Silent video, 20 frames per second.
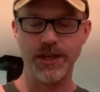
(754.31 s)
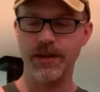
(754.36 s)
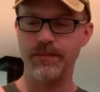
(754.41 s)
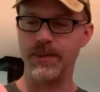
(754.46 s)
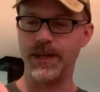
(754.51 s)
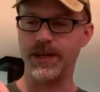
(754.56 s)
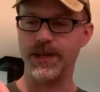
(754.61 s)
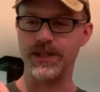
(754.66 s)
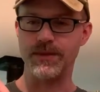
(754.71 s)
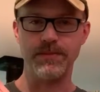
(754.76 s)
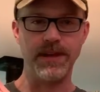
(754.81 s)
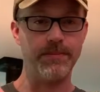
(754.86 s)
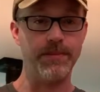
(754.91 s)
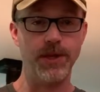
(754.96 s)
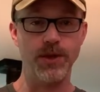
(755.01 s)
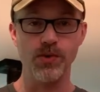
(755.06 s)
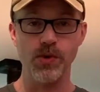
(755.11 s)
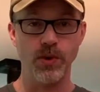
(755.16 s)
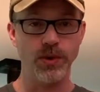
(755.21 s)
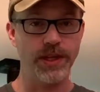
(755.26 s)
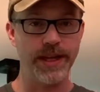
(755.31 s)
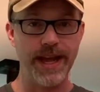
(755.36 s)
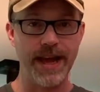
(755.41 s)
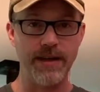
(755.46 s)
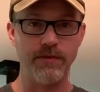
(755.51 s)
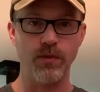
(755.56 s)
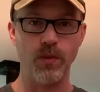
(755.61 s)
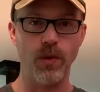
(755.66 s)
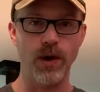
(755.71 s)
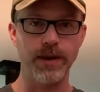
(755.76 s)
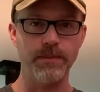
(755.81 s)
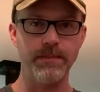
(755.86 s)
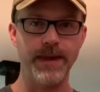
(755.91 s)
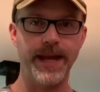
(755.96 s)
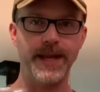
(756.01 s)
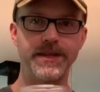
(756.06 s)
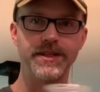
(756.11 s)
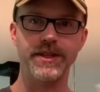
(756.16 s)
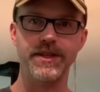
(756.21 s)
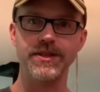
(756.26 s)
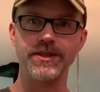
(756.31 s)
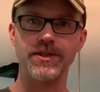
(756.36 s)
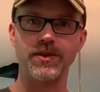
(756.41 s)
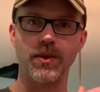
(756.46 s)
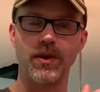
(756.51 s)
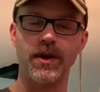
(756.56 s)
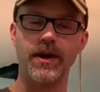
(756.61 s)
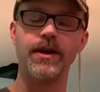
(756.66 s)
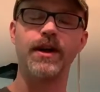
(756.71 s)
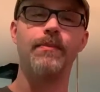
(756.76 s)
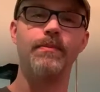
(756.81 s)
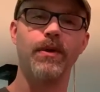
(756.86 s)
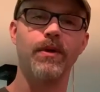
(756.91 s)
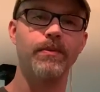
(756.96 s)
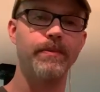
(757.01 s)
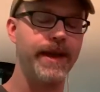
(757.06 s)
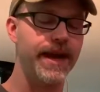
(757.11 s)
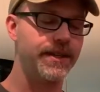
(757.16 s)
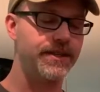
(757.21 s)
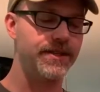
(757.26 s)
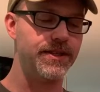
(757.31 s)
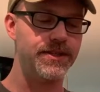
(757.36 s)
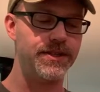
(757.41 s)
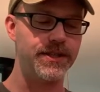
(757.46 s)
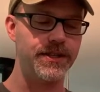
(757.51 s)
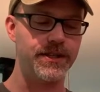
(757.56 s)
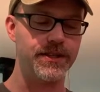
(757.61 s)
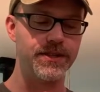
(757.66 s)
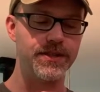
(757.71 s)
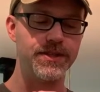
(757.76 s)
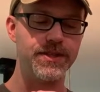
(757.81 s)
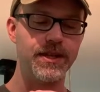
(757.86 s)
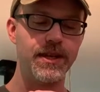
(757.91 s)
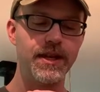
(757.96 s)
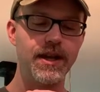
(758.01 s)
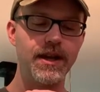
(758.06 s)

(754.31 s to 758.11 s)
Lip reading: because maybe you only have 1 mantis or a couple mantises.